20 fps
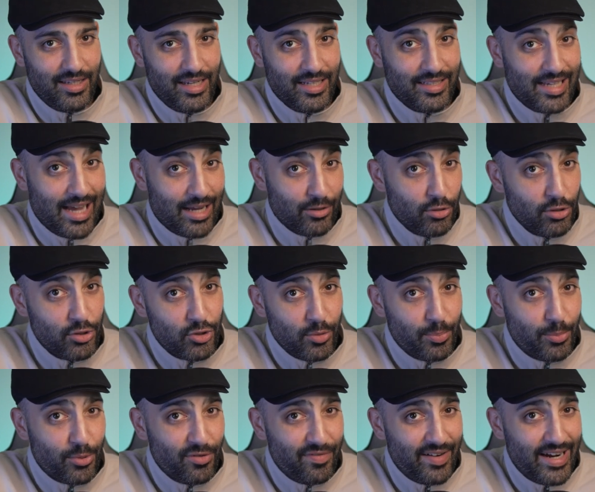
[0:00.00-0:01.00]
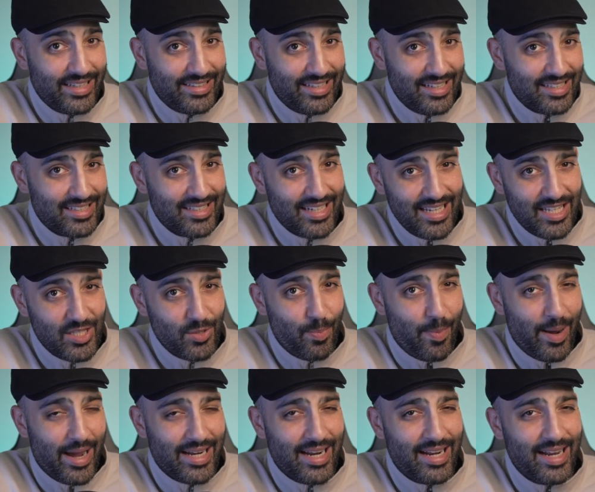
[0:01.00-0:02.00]
It can also provide insights
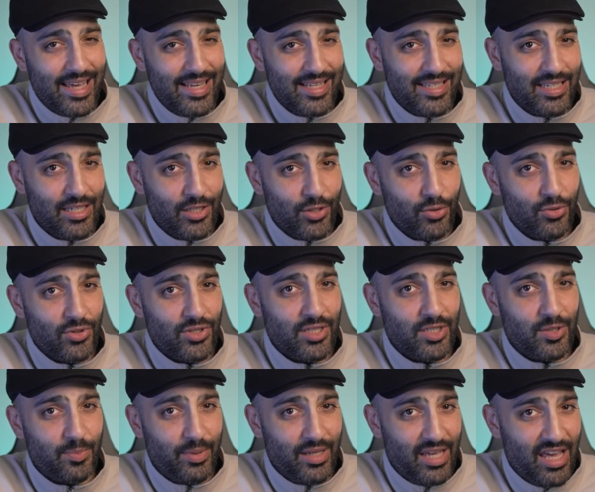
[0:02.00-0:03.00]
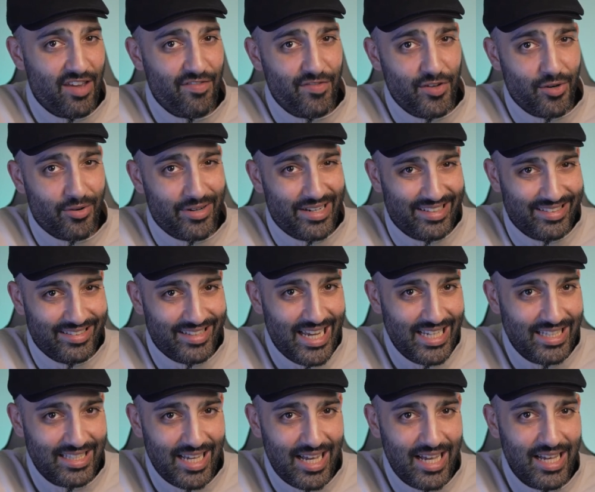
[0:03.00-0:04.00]
by analyzing users' behavior and
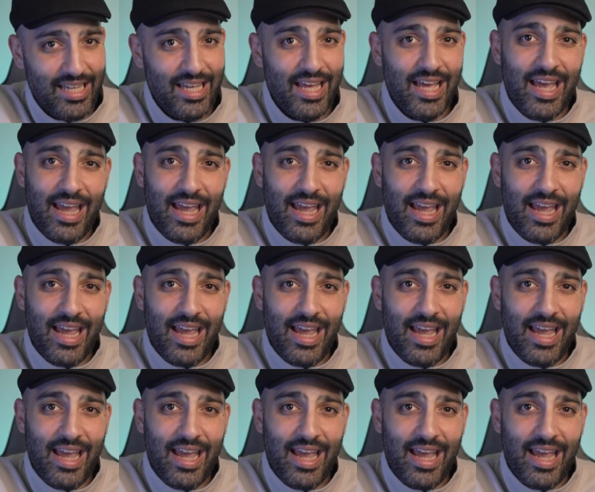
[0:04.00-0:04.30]
data,